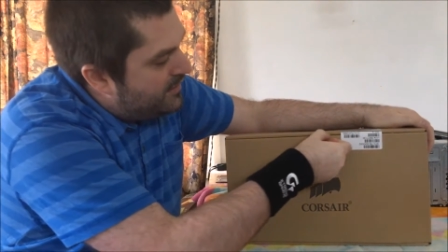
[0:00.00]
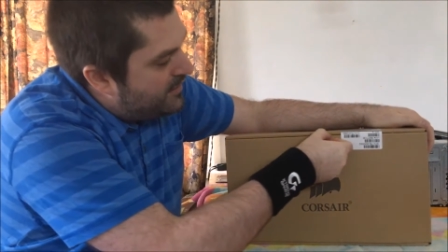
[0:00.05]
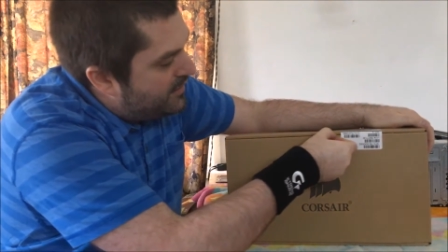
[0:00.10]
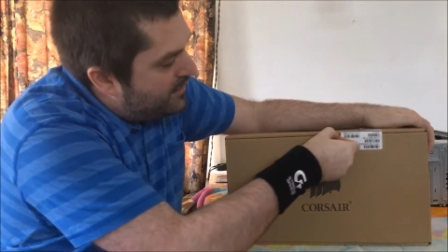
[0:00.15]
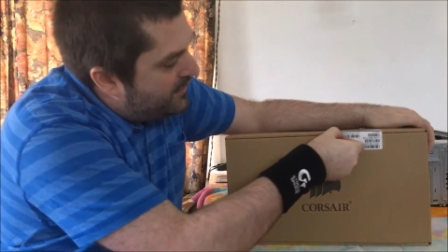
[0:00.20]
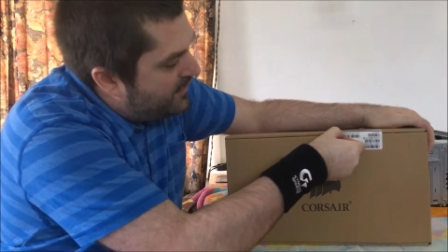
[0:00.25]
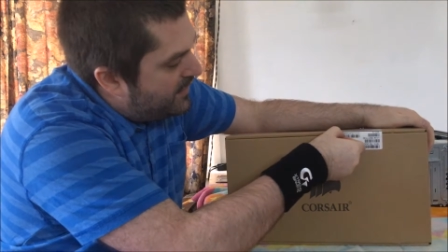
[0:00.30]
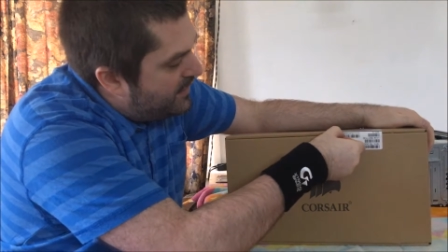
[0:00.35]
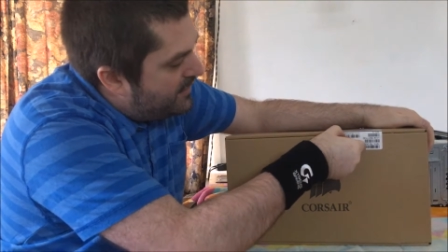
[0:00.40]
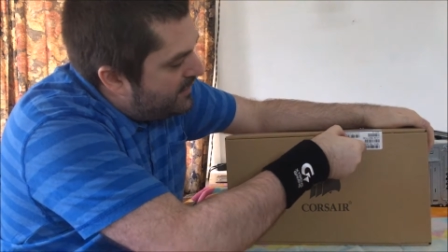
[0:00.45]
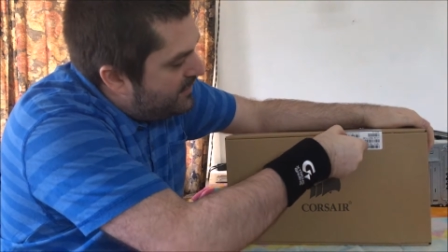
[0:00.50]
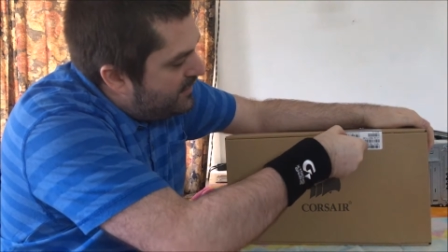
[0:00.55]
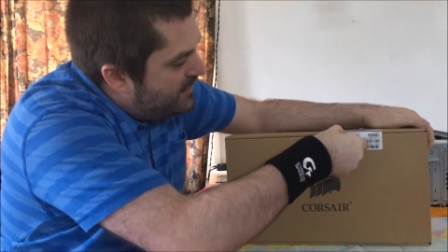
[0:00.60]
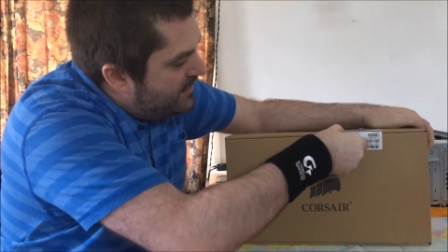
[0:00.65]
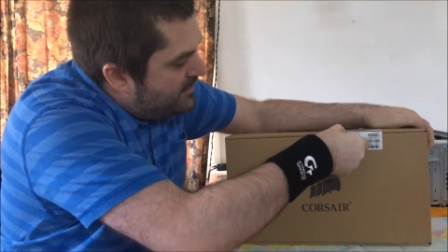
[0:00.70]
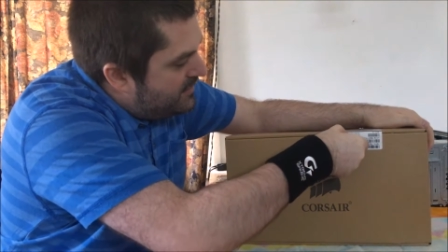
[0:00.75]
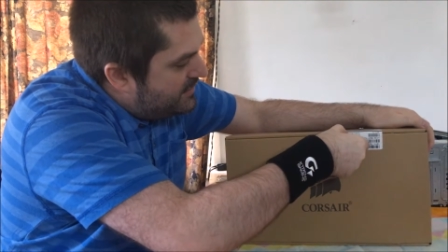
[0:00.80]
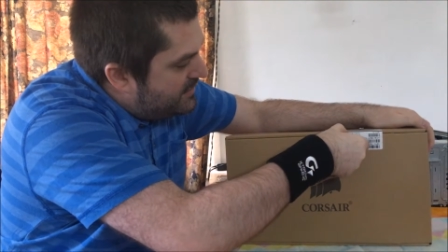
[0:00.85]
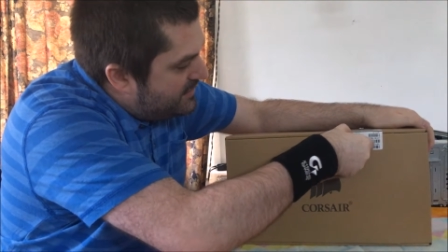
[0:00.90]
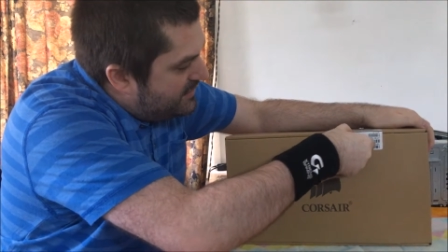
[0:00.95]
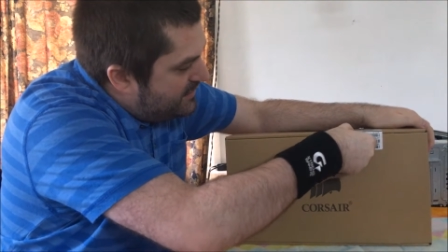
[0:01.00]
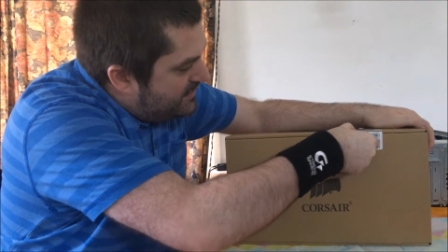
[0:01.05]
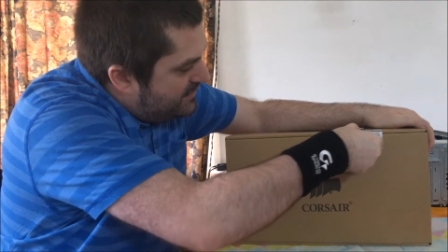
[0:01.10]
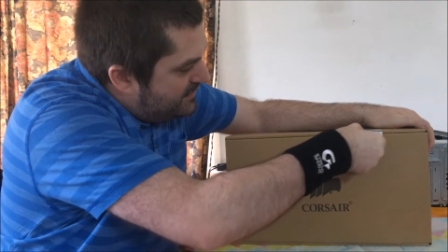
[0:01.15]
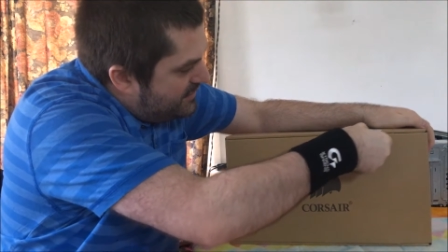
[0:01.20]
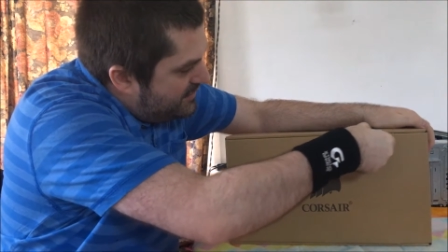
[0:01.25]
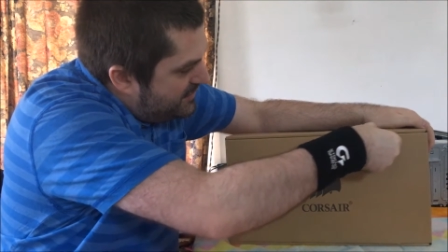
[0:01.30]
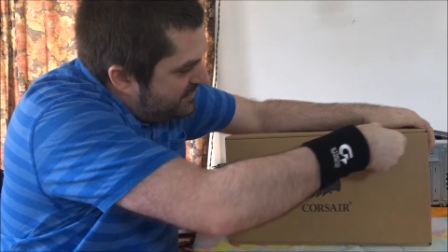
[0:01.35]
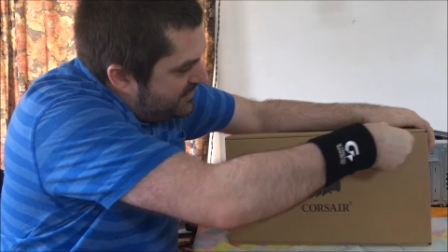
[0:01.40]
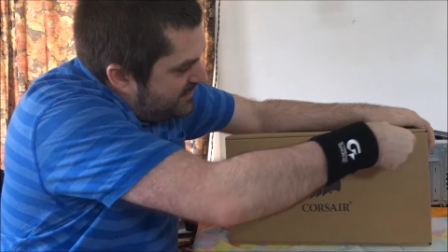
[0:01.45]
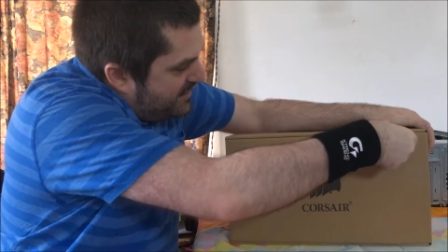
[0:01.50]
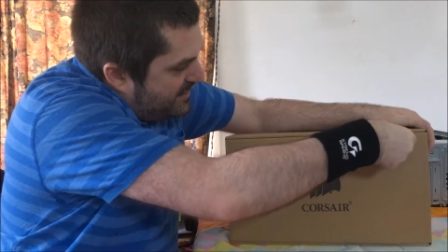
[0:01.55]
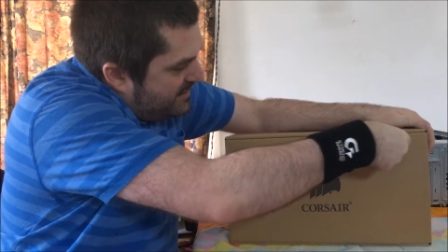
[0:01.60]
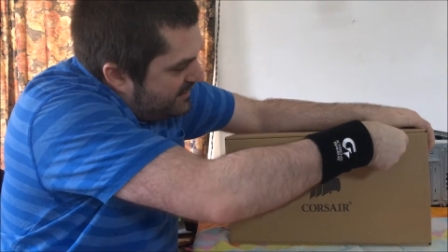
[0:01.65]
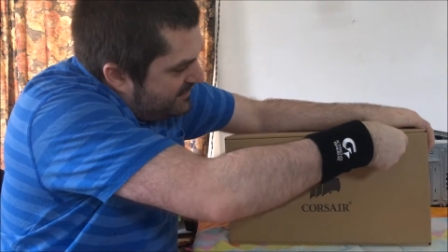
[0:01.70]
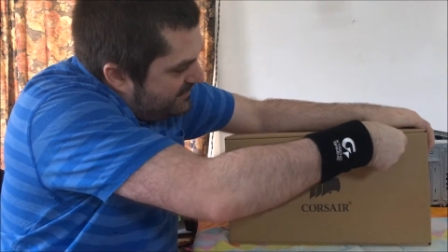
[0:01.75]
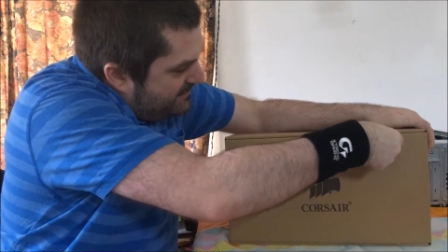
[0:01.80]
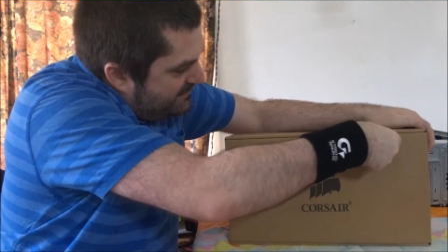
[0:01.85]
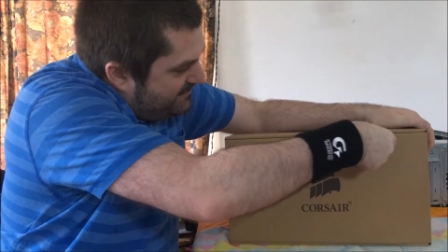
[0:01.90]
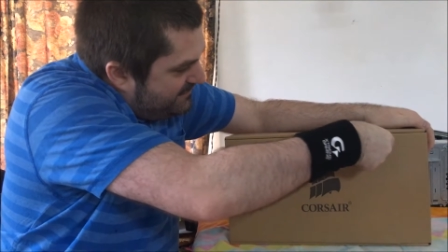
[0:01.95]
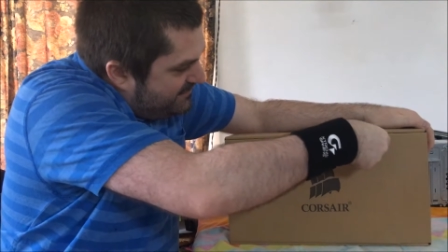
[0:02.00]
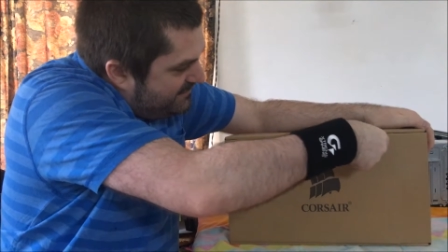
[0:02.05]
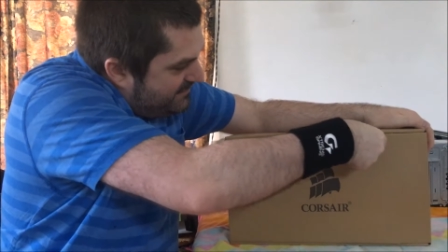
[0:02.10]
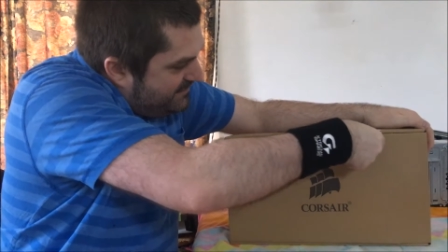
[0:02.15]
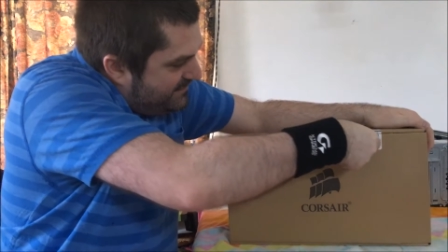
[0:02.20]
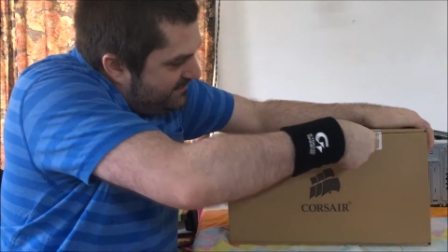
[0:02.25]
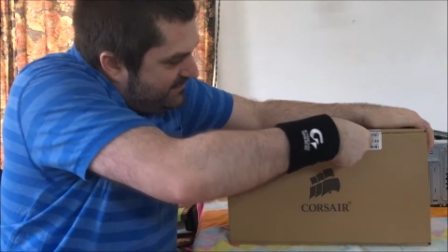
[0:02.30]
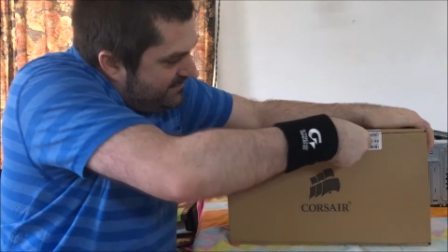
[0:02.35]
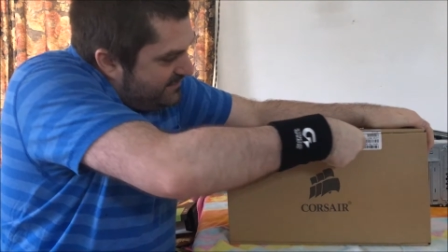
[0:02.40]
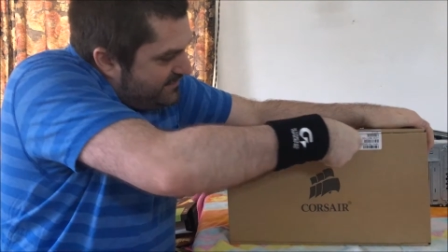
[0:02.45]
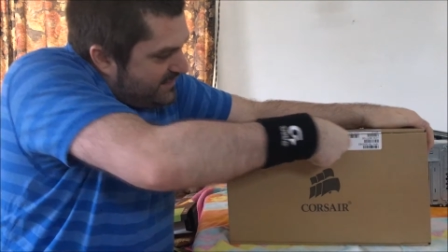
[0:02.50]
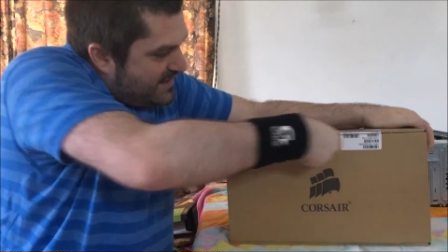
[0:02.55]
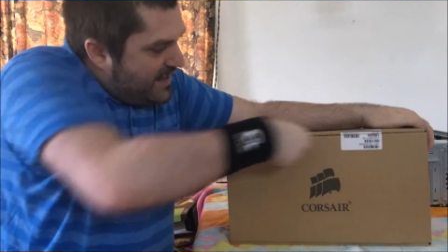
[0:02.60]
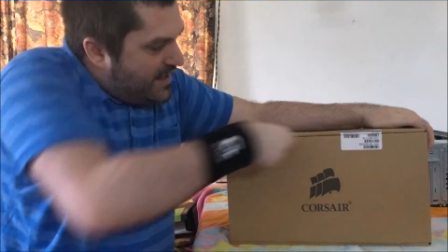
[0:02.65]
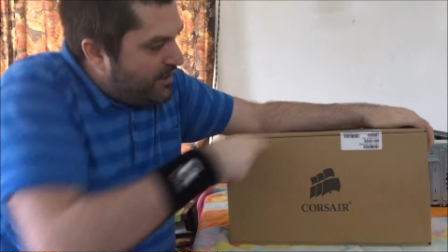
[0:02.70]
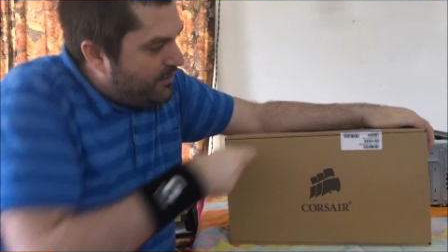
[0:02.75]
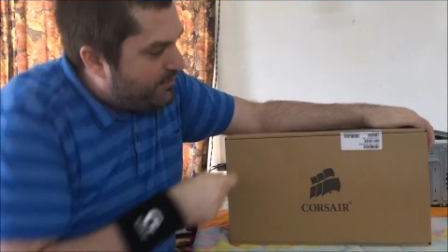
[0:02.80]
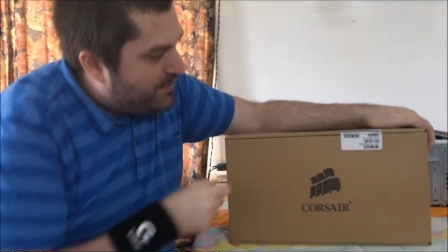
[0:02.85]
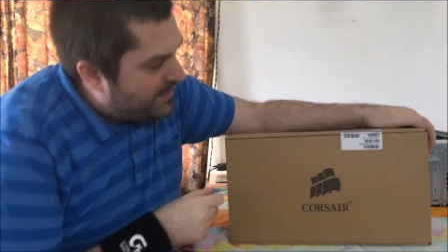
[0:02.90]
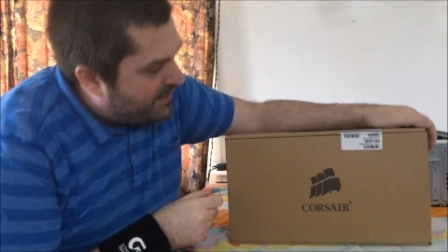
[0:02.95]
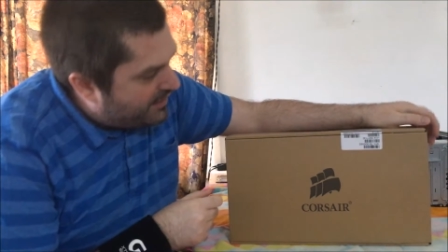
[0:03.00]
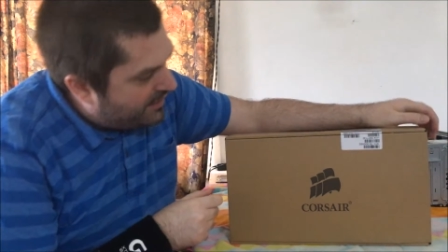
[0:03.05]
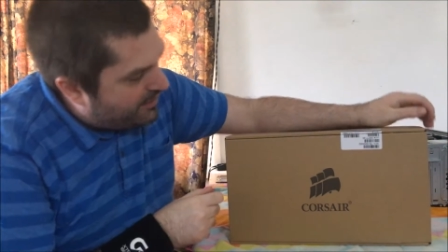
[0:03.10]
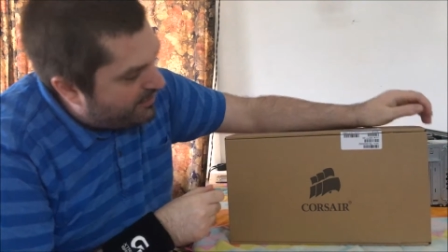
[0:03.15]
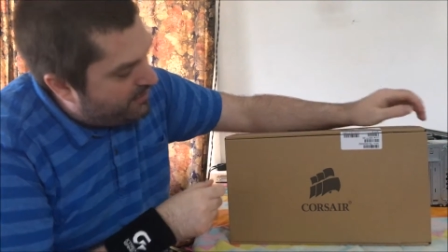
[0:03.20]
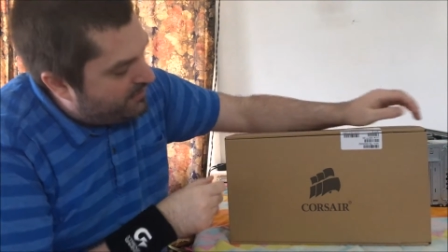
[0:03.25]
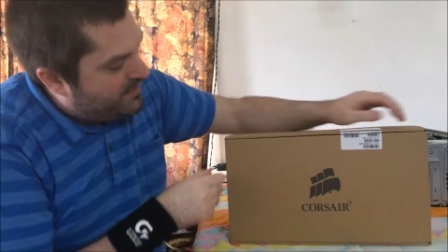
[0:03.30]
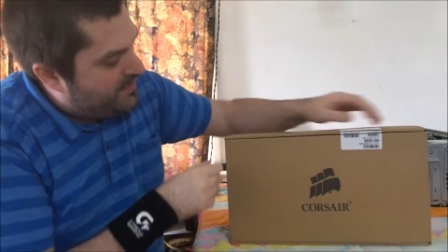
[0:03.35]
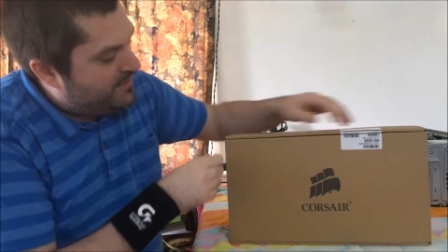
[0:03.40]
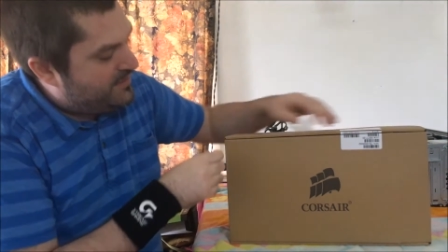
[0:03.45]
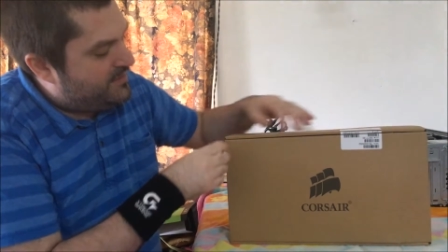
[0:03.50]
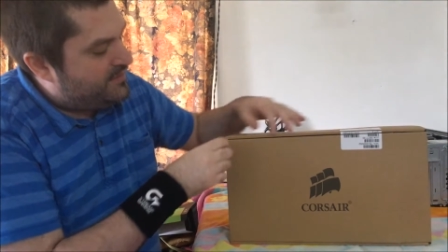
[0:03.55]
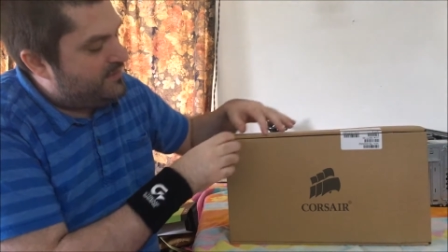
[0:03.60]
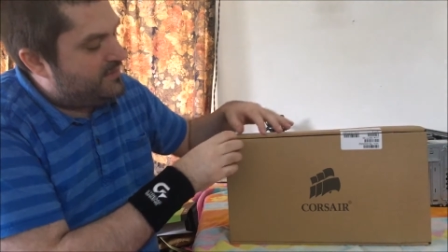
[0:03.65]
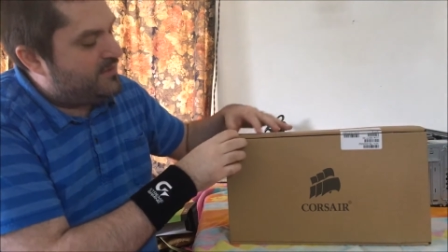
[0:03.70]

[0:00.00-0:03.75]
And then just gotta, there we go.